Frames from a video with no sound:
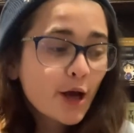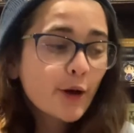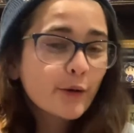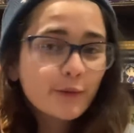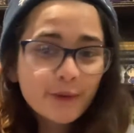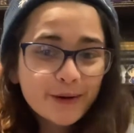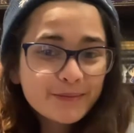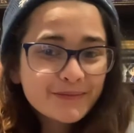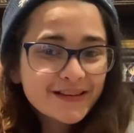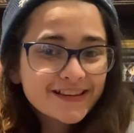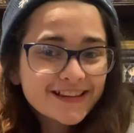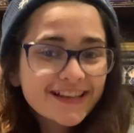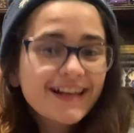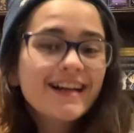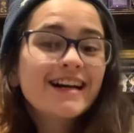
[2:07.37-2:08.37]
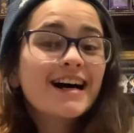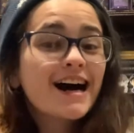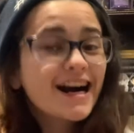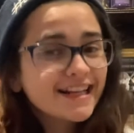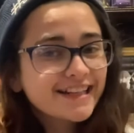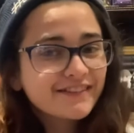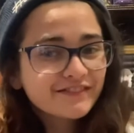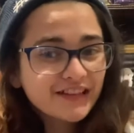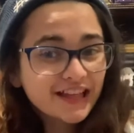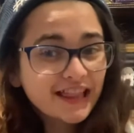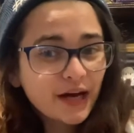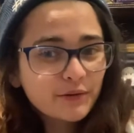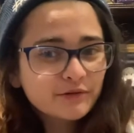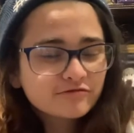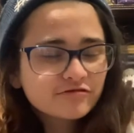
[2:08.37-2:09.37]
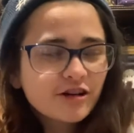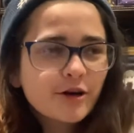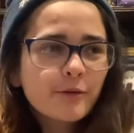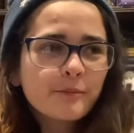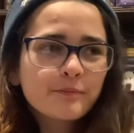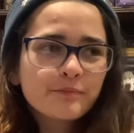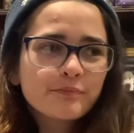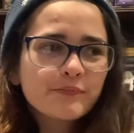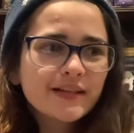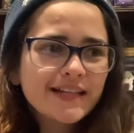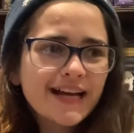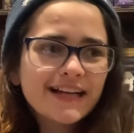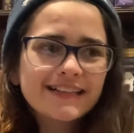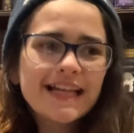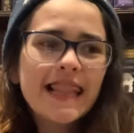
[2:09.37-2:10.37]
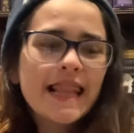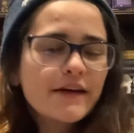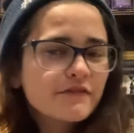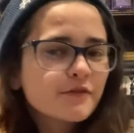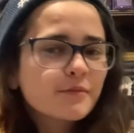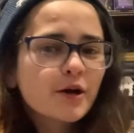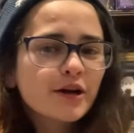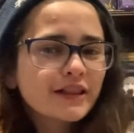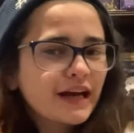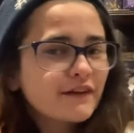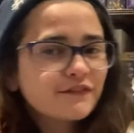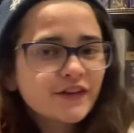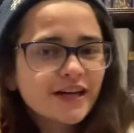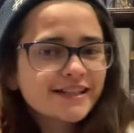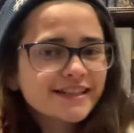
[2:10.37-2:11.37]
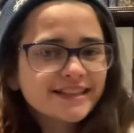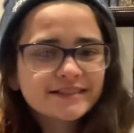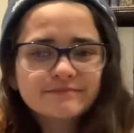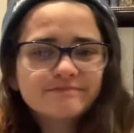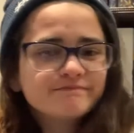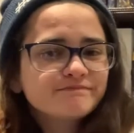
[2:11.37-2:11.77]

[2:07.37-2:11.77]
Whoops. I didn't think that one through. But yeah, 11 books out of 13.